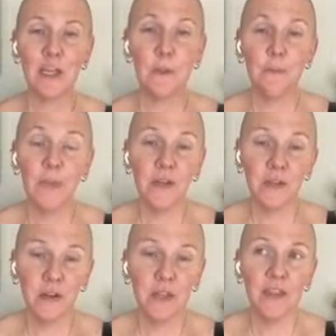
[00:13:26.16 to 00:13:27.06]
and
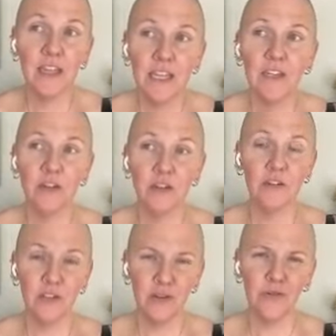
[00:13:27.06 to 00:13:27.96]
bigger, and let
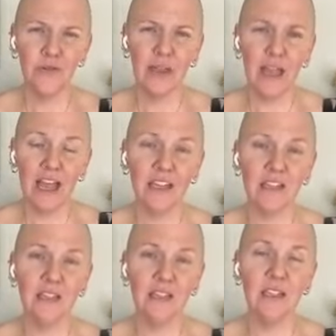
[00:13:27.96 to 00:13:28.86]
yourself
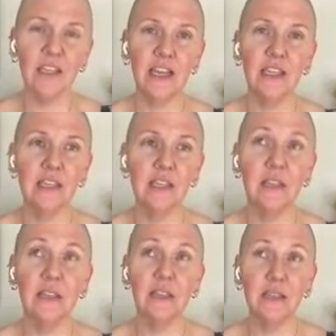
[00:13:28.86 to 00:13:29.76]
relax into the
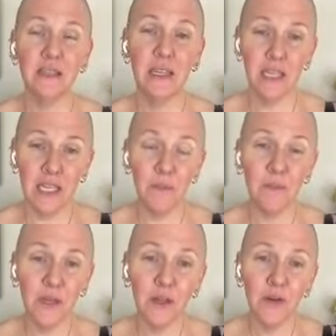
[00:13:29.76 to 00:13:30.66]
idea that this can
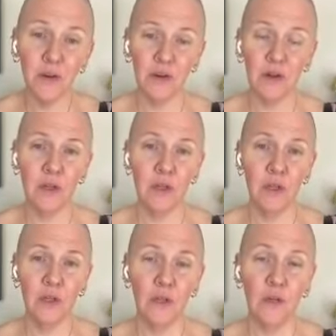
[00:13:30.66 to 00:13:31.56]
get bigger,
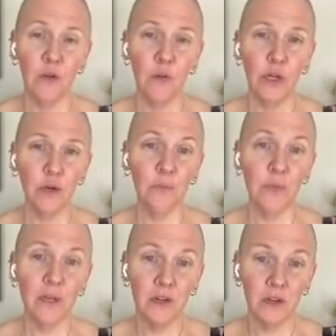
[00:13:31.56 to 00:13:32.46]
bigger,
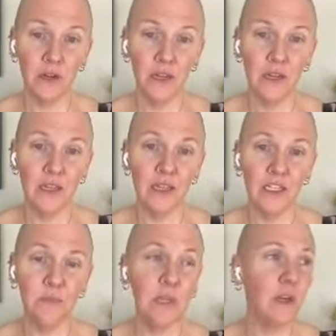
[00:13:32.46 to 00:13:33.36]
bigger, and it
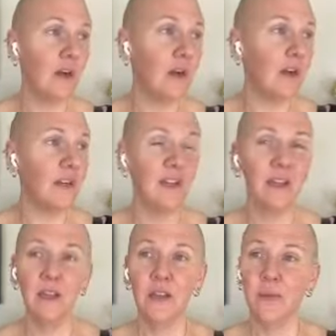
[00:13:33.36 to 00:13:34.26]
gets beyond
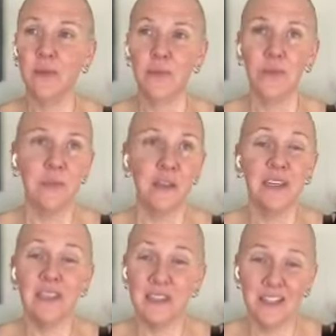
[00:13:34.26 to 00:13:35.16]

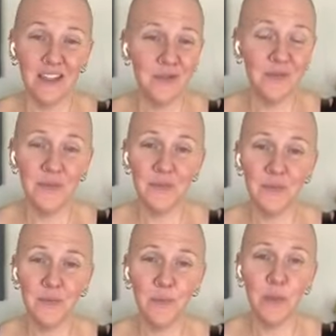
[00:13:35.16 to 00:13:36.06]
this,
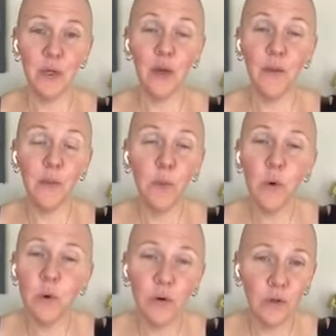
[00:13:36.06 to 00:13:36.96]
beyond the
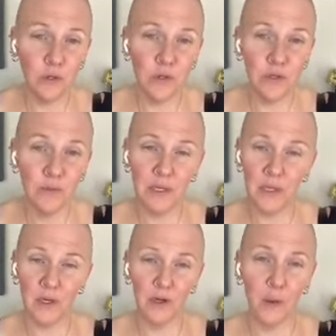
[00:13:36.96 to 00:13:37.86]
world,
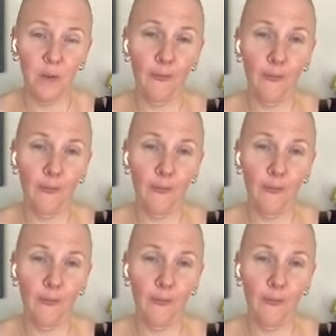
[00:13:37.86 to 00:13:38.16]
bigger,